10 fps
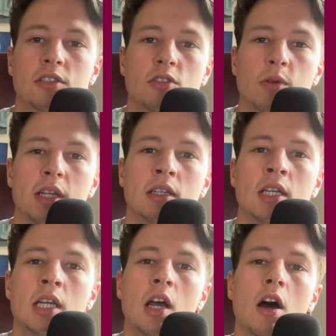Queen
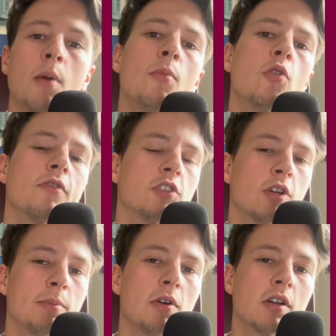are more of a
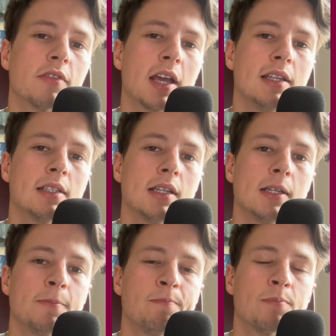trademark of
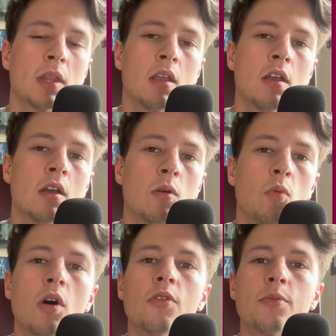KZ.
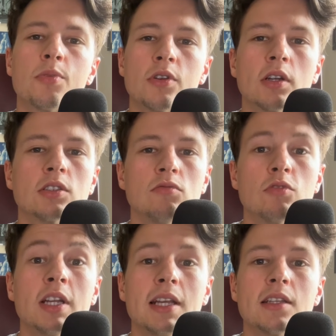While the production
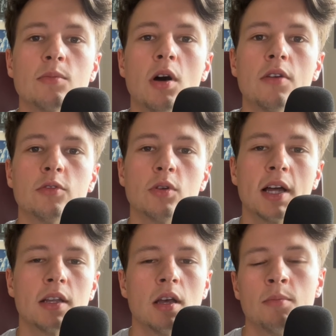really is a marvel
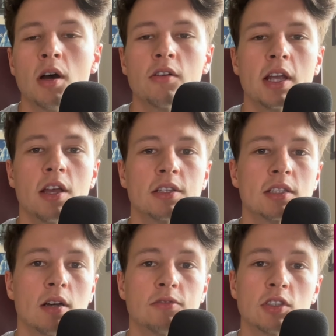and Amaarae
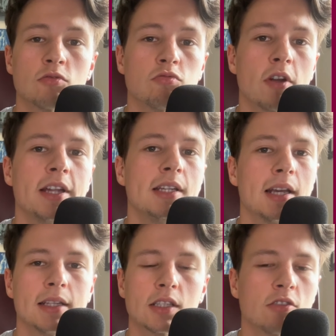herself just
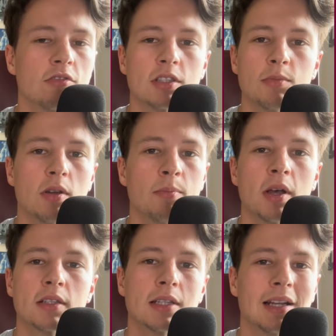radiates charisma and
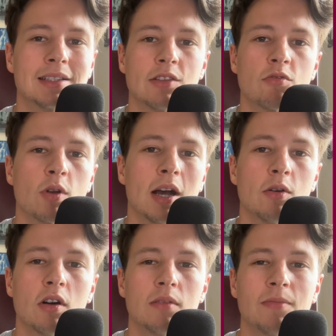personality
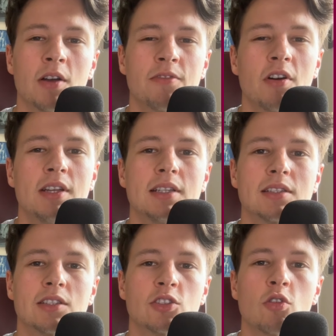throughout, I find it's
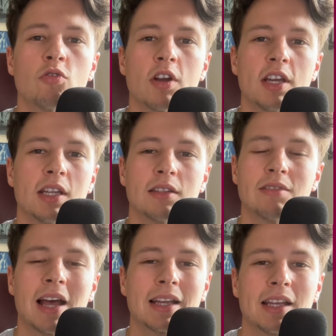the songwriting
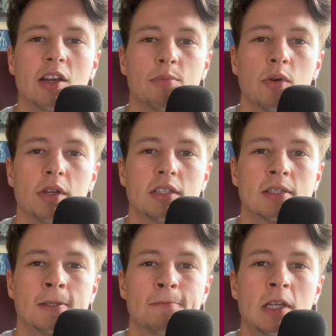lacking at
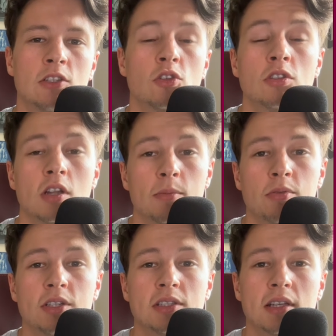points. Songs like
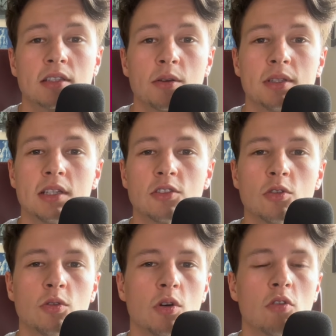Princess Going
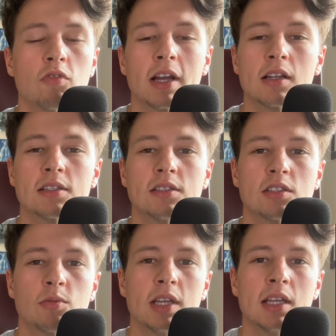Digital or Reckless and
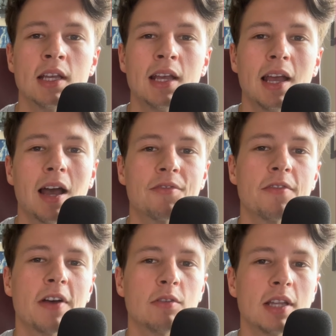Sweet have the
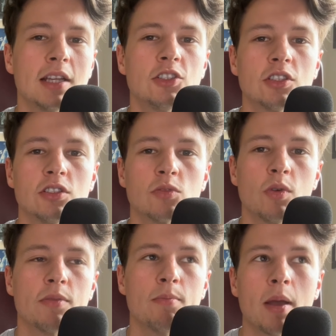foundations
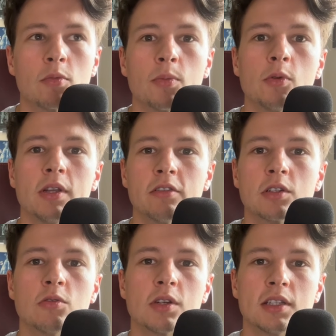with memorable
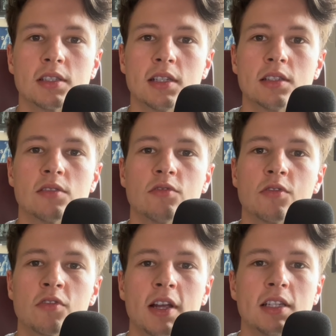lyrical conceits and
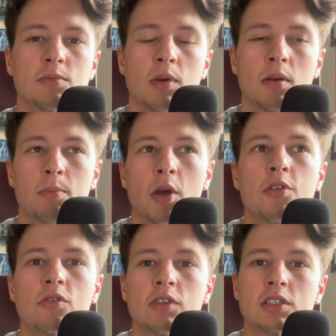refrains, but
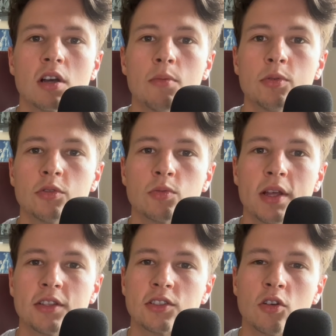both are examples where
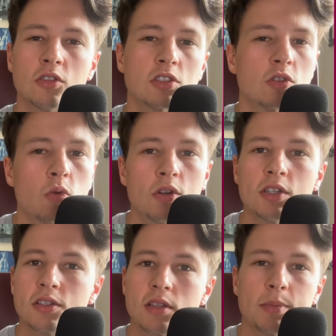the song
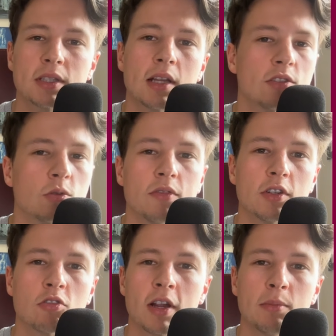squanders the potential of a
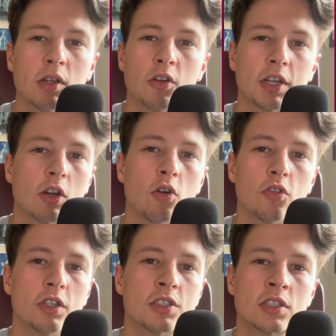great melodic
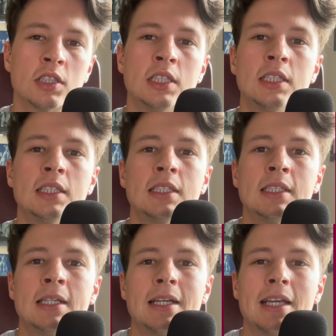chorus.
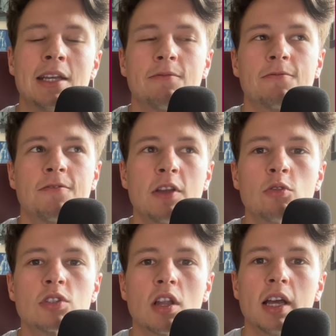It
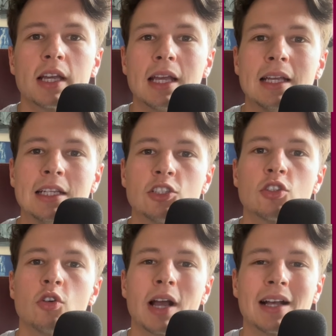feels like each
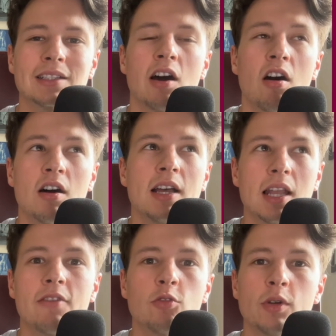song has a higher
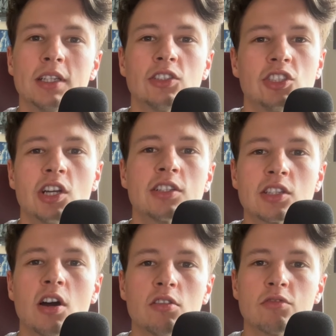level it just
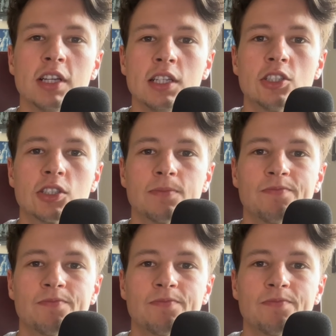can't reach.